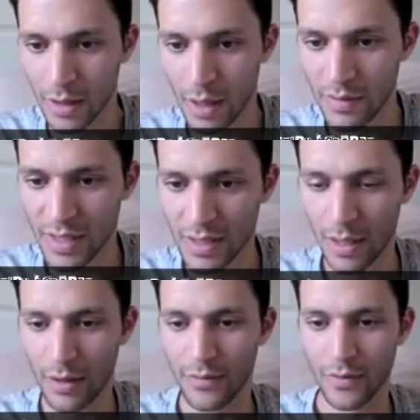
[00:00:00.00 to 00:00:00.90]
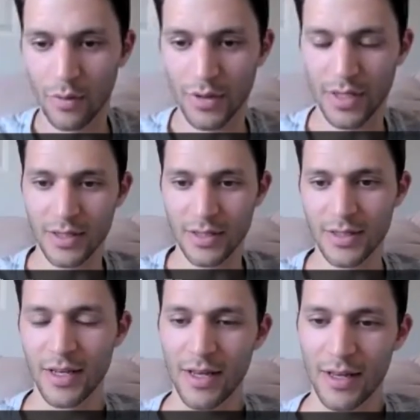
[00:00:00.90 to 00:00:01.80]
Love is, um, of course, this
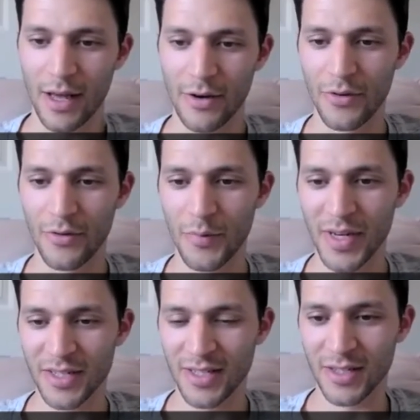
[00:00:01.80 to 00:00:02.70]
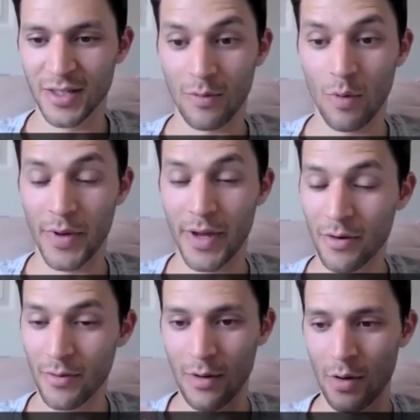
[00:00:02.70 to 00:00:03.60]
is, I know you, you, mentioned this is kind of what we
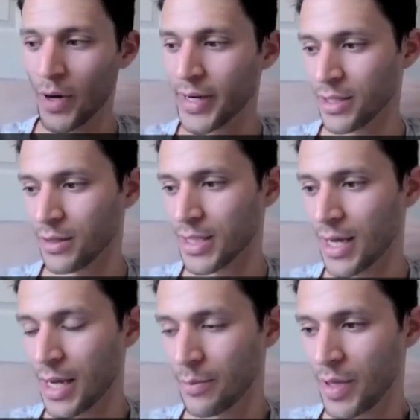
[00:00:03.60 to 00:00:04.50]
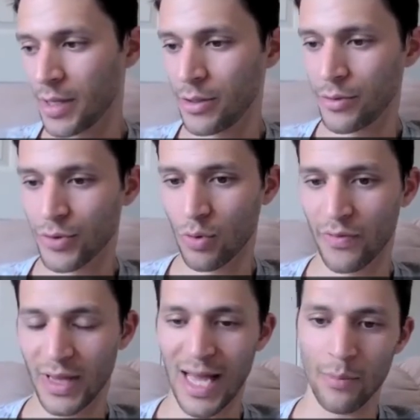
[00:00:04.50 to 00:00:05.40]
hear at weddings all the time, and you sort of
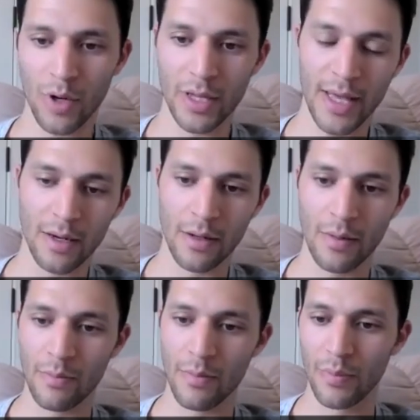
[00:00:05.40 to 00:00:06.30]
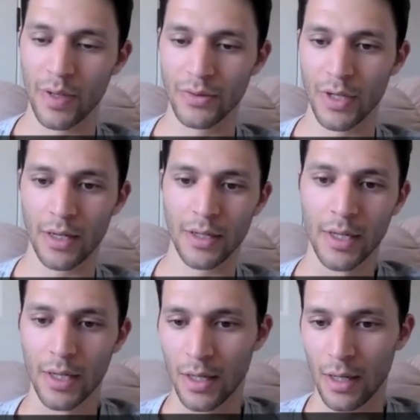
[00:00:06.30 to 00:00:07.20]
elaborate that and, and, and build on
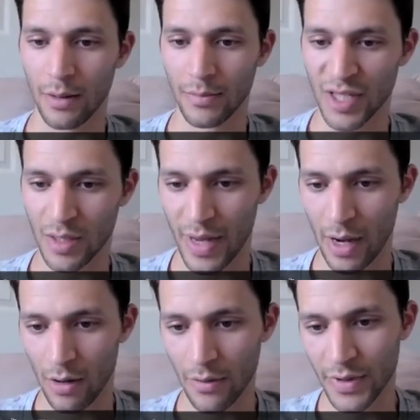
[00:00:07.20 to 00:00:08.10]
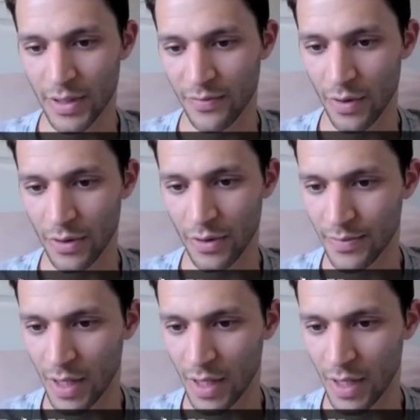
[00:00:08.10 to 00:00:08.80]
um, just the power of this verse.